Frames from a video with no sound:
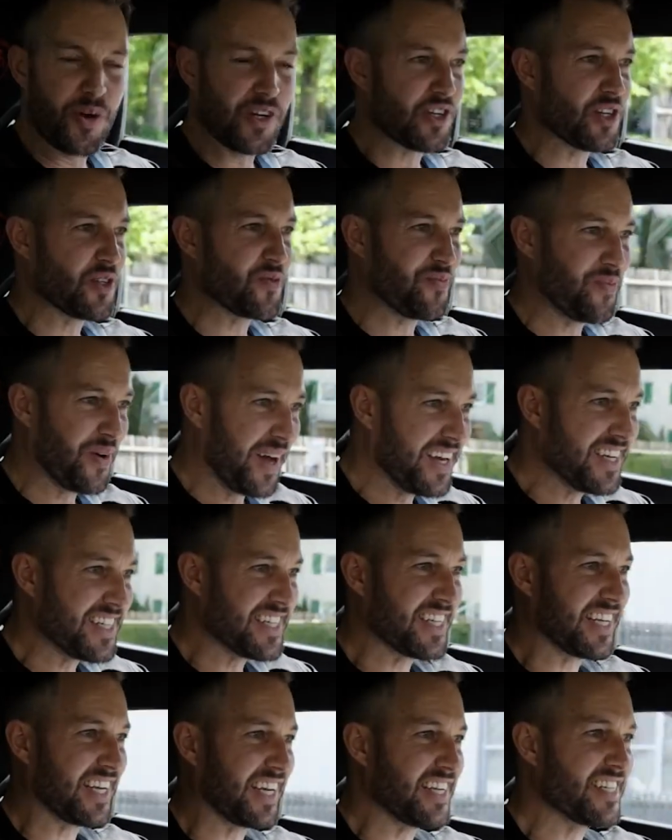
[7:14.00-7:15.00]
which is
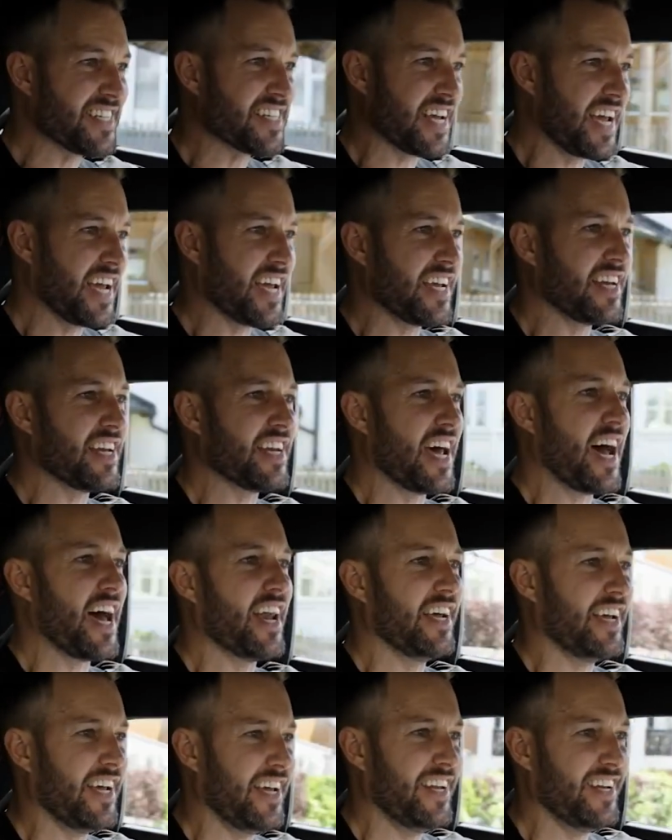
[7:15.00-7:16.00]
basically saying that
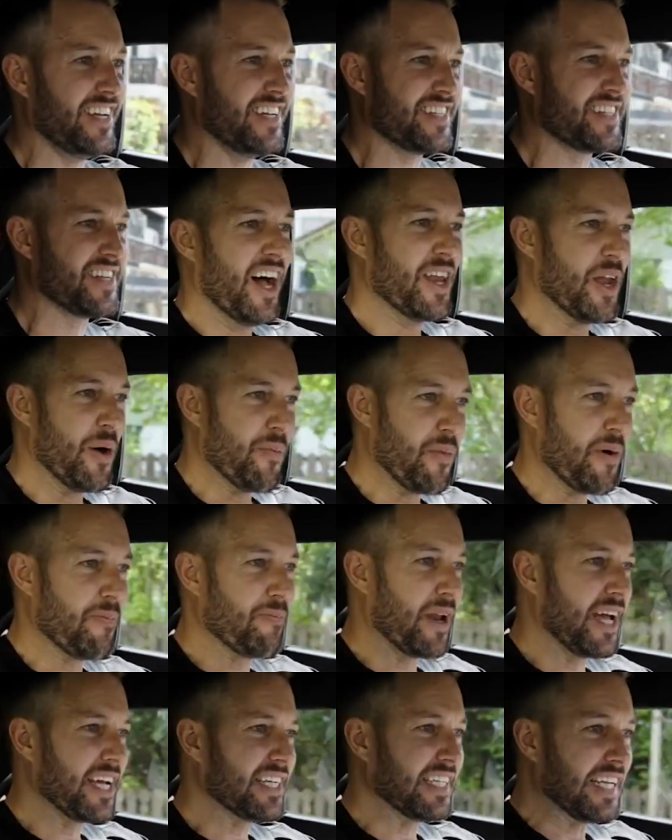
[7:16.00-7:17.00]
it is a number
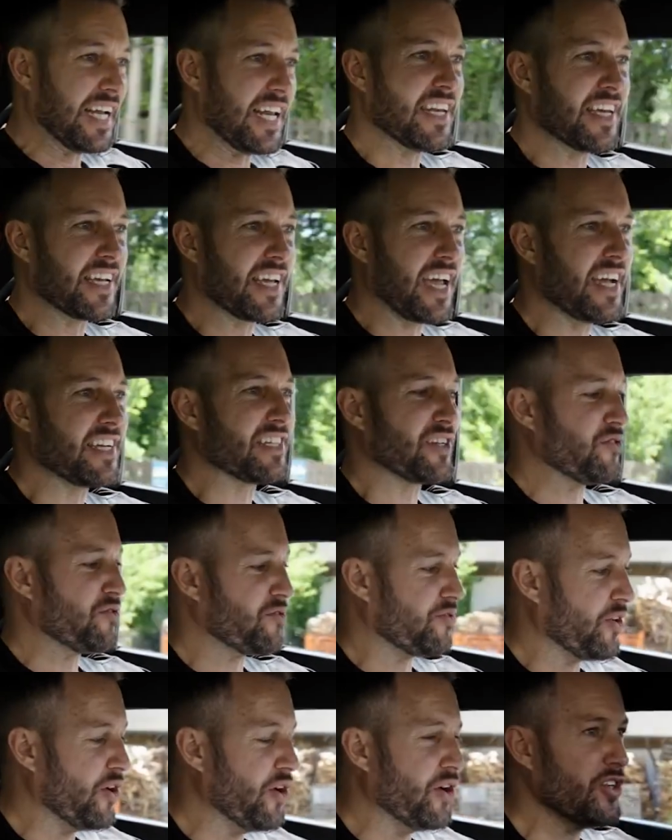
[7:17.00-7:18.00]
plate and indicator
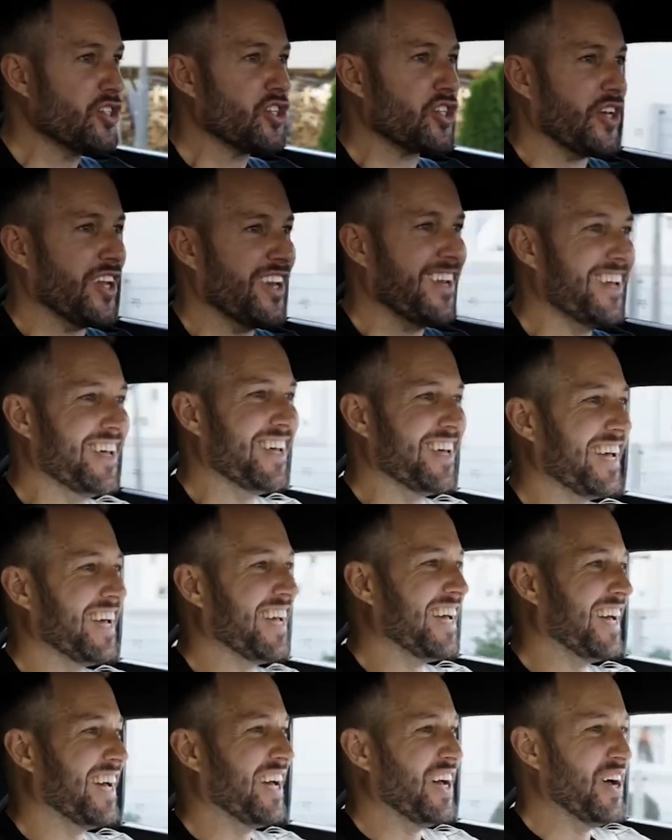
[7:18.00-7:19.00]
version
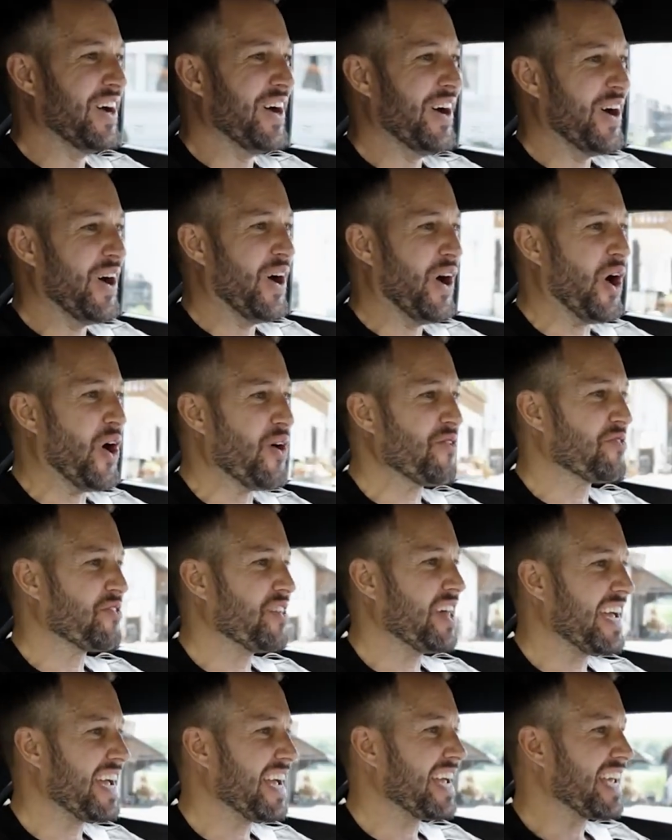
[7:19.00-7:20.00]
of
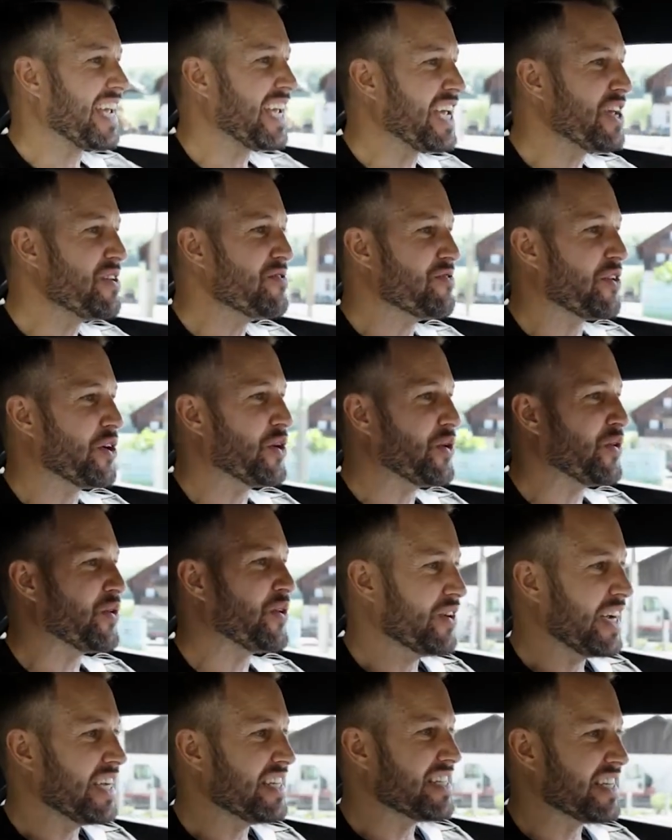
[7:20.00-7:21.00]
their Evo
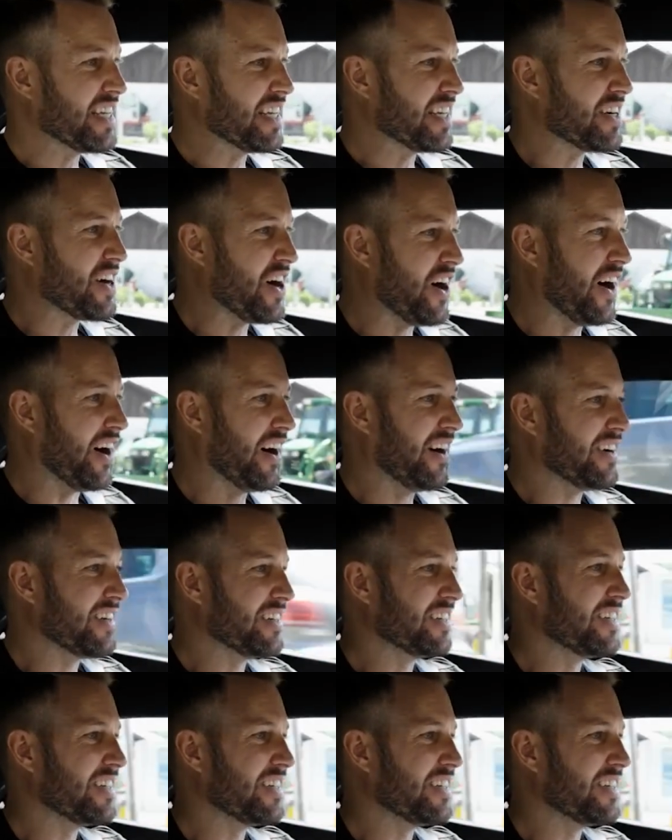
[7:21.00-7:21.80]
racing car.